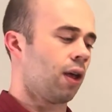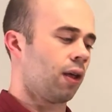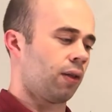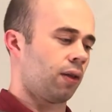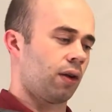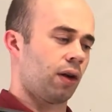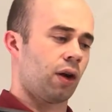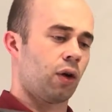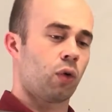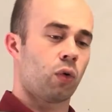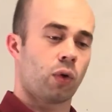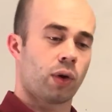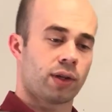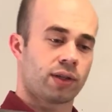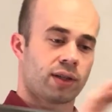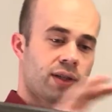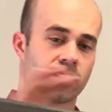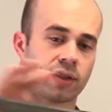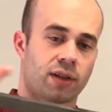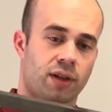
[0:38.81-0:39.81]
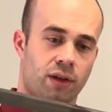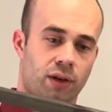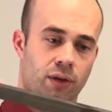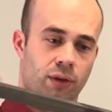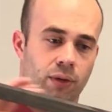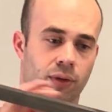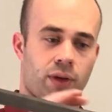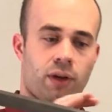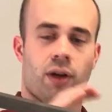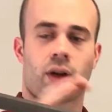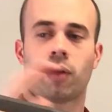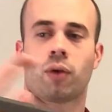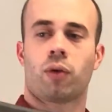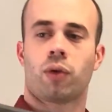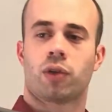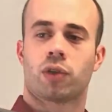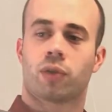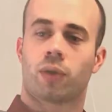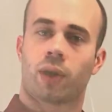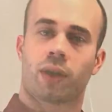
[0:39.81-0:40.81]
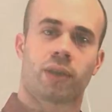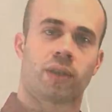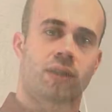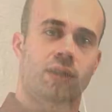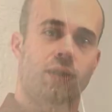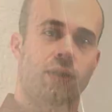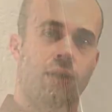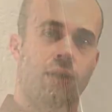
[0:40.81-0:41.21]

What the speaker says: They're not always this narrow, they're not always quite this